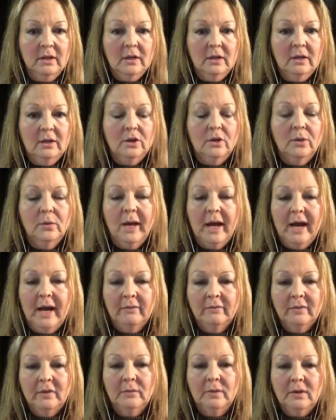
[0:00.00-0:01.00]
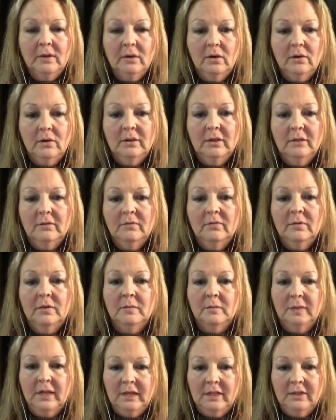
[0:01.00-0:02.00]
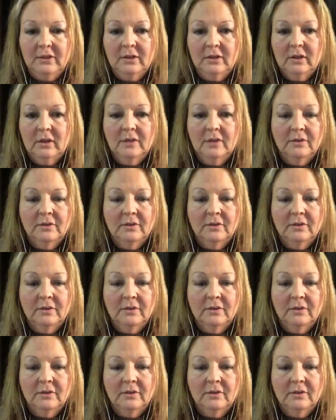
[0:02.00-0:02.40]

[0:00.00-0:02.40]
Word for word: you have to withhold information. I'm